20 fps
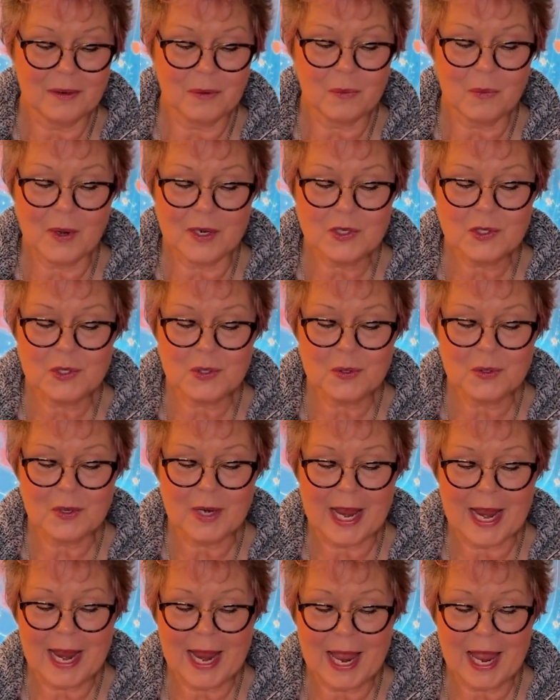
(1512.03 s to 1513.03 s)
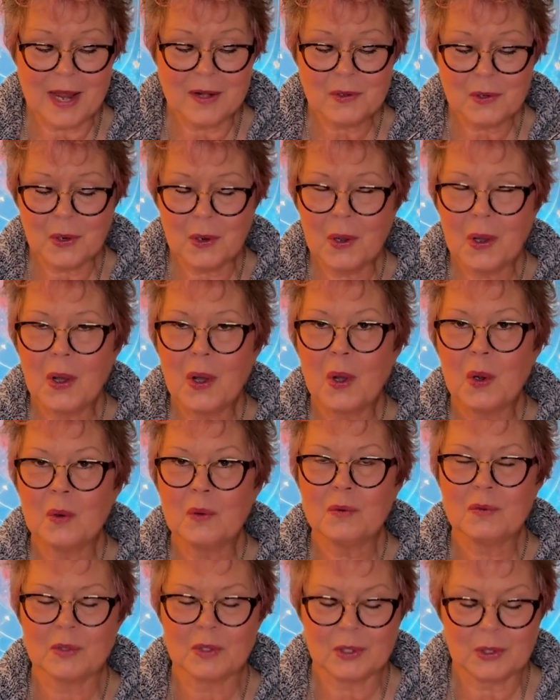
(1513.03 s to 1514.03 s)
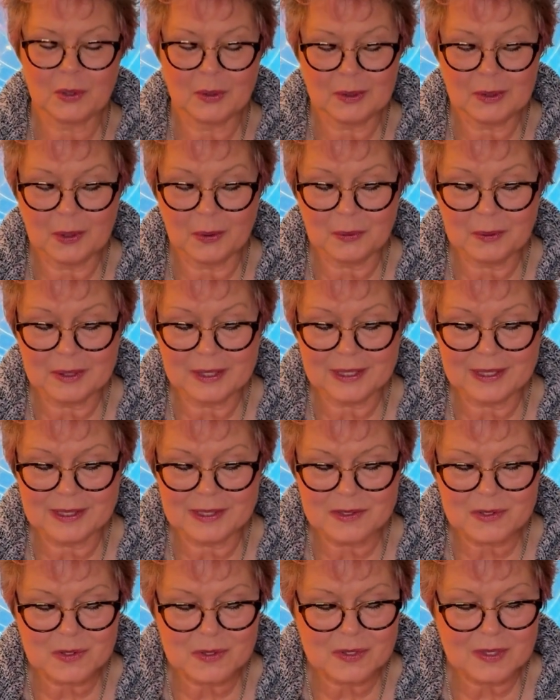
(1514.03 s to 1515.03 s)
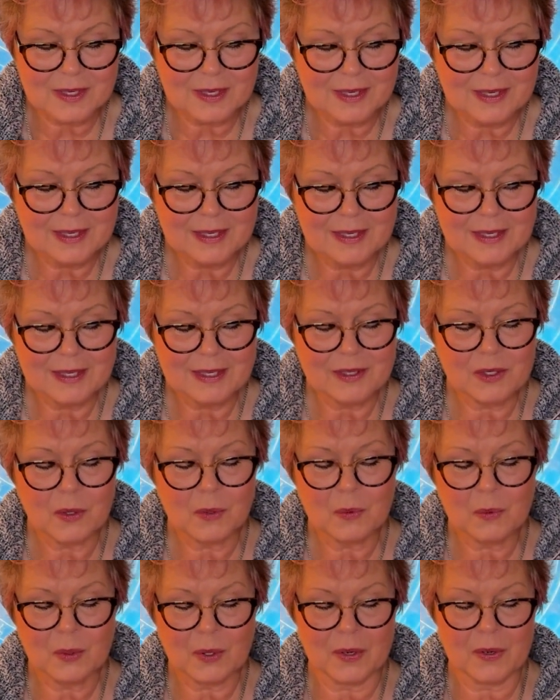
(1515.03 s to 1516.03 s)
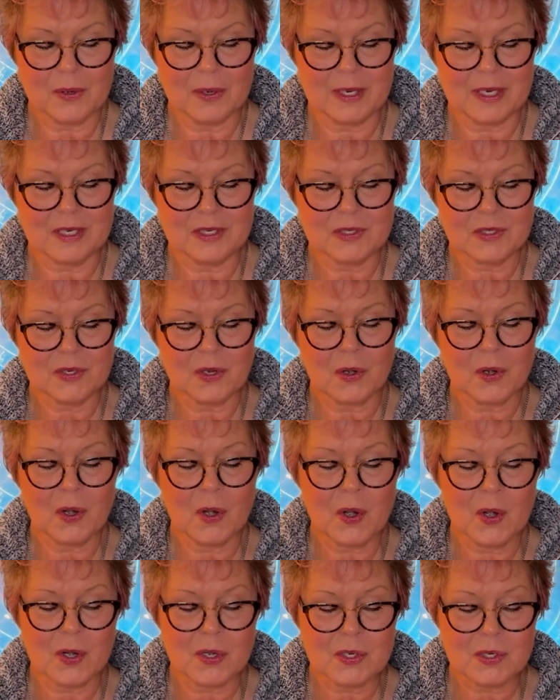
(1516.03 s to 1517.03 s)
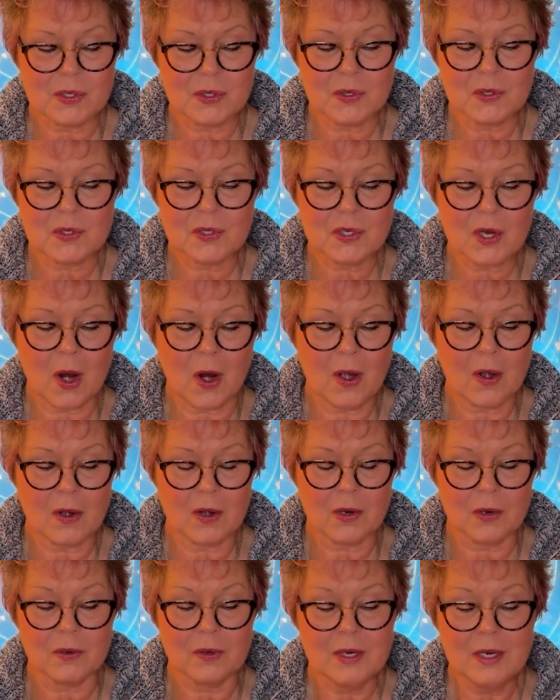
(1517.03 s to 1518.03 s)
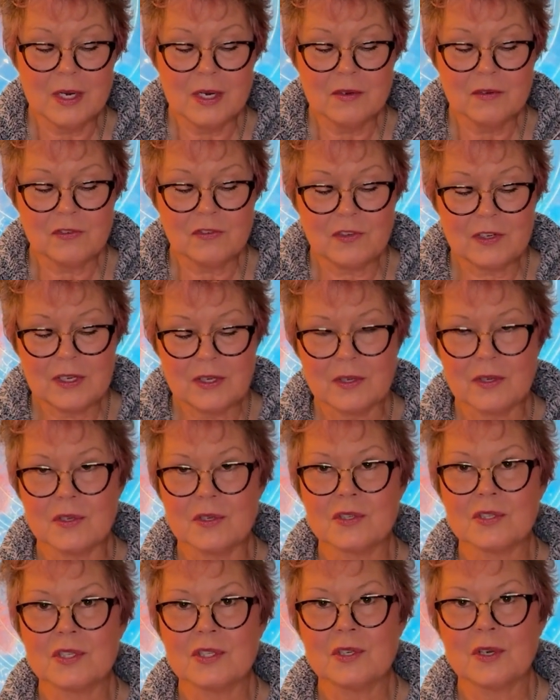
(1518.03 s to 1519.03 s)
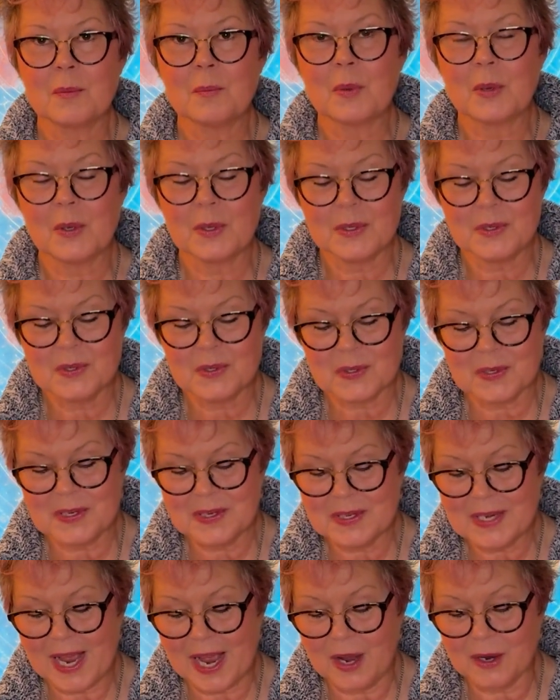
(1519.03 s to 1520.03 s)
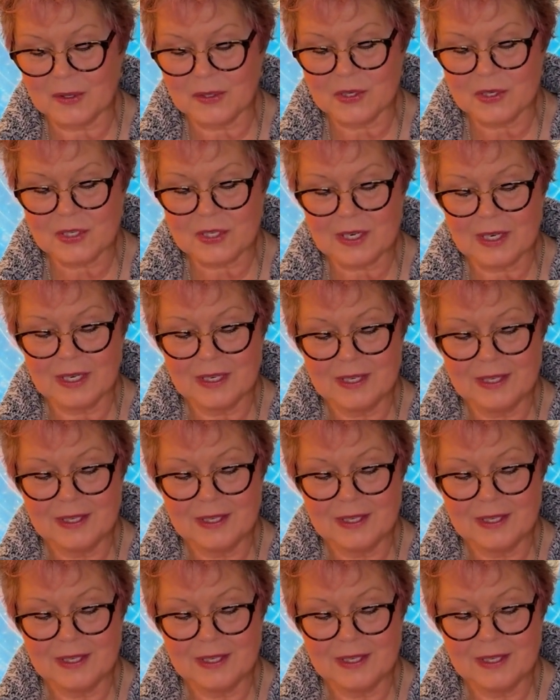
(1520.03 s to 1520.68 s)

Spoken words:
wants you to hand over your loneliness, your worries, your hurt, your sorrow, fears, your burdens and doubts,